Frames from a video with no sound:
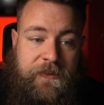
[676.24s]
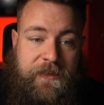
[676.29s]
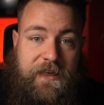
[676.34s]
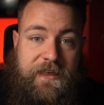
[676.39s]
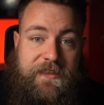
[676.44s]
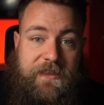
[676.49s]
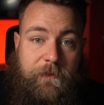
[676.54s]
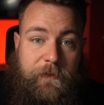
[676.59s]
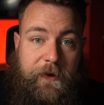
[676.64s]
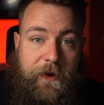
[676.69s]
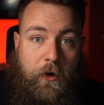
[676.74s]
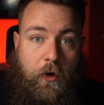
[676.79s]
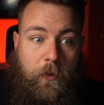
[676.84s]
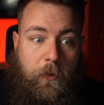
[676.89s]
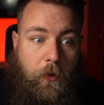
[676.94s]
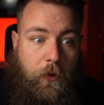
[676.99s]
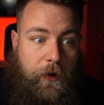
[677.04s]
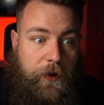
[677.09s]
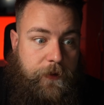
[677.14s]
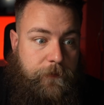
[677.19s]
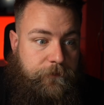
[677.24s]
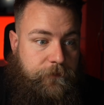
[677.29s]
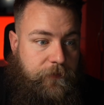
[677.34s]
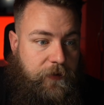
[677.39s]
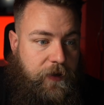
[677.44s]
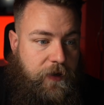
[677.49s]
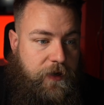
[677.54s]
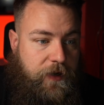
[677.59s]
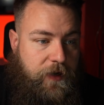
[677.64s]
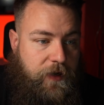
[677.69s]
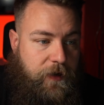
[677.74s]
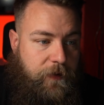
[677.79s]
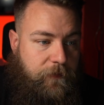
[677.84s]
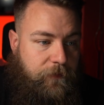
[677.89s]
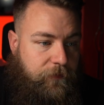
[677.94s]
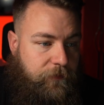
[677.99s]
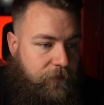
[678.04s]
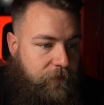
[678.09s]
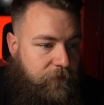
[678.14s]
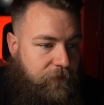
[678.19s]
That's a big old boy.
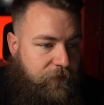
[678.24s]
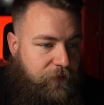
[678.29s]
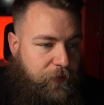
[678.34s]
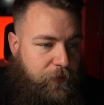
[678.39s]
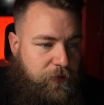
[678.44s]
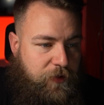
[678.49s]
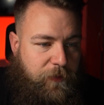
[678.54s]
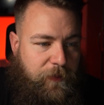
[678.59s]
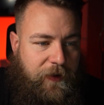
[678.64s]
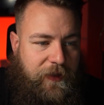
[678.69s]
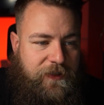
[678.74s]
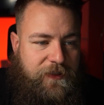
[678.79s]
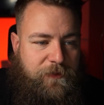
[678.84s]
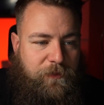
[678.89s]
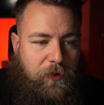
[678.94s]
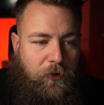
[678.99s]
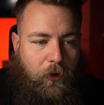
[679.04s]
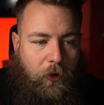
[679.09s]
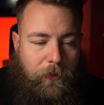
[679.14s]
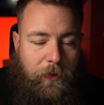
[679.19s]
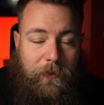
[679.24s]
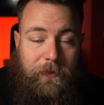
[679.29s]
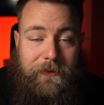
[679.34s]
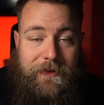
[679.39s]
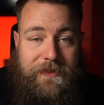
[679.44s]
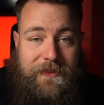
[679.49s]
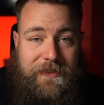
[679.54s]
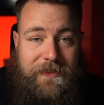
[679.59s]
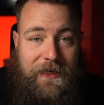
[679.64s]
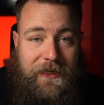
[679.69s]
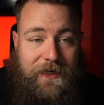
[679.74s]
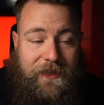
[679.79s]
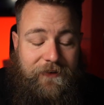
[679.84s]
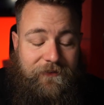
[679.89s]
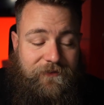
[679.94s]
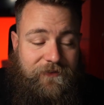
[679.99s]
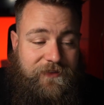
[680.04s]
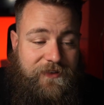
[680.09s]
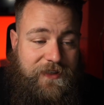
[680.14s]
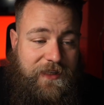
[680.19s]
Future plans probably sell it,
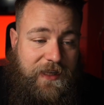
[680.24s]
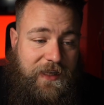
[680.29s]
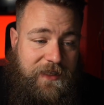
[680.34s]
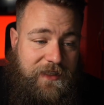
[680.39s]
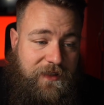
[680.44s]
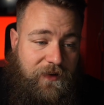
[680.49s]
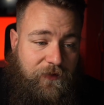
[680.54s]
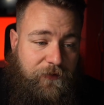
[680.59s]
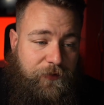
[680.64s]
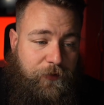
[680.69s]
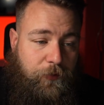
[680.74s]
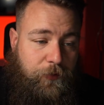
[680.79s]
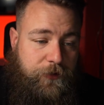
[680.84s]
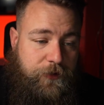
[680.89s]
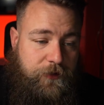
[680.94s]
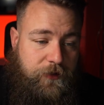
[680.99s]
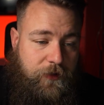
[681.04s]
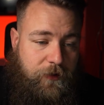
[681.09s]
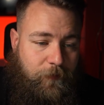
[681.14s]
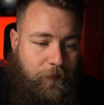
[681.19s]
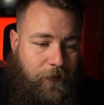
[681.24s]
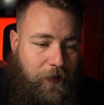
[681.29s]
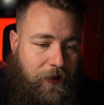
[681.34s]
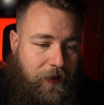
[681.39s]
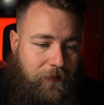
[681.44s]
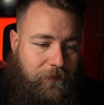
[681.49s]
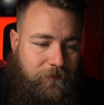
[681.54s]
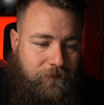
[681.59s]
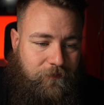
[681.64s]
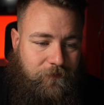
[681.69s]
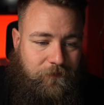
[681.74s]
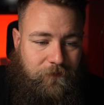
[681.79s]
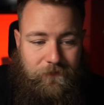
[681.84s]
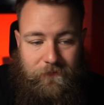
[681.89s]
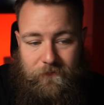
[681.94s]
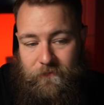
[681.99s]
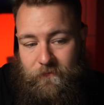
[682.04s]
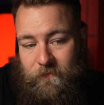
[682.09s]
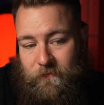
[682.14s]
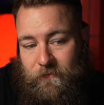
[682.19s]
so that's unfortunate. But
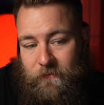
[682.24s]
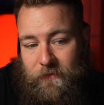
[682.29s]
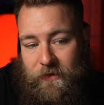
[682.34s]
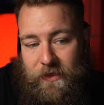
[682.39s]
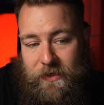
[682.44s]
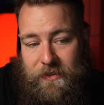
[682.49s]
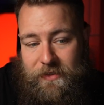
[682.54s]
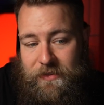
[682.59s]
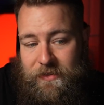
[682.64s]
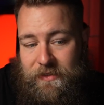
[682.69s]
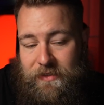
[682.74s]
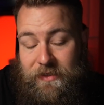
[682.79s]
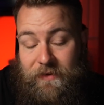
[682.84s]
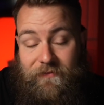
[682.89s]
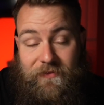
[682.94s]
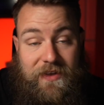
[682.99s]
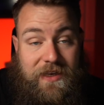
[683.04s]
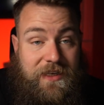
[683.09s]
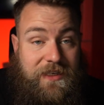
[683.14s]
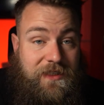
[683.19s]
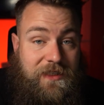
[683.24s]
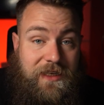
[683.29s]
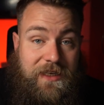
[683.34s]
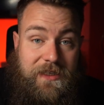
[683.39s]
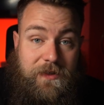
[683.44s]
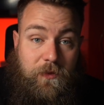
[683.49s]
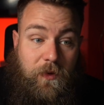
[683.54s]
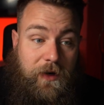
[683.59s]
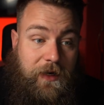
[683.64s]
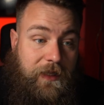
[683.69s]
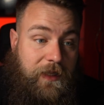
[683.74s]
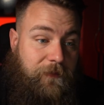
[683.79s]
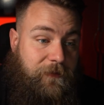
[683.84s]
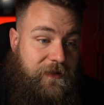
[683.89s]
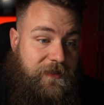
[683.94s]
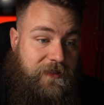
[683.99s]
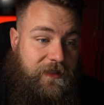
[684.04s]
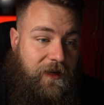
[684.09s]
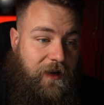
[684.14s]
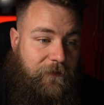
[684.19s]
it's one of them,
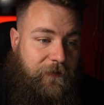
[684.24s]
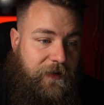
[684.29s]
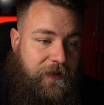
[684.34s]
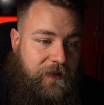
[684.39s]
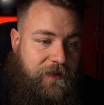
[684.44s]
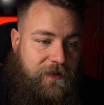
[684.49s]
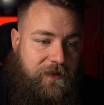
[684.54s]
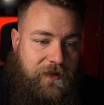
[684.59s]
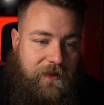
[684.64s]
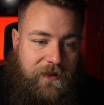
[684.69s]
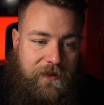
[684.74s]
isn't it? I mean,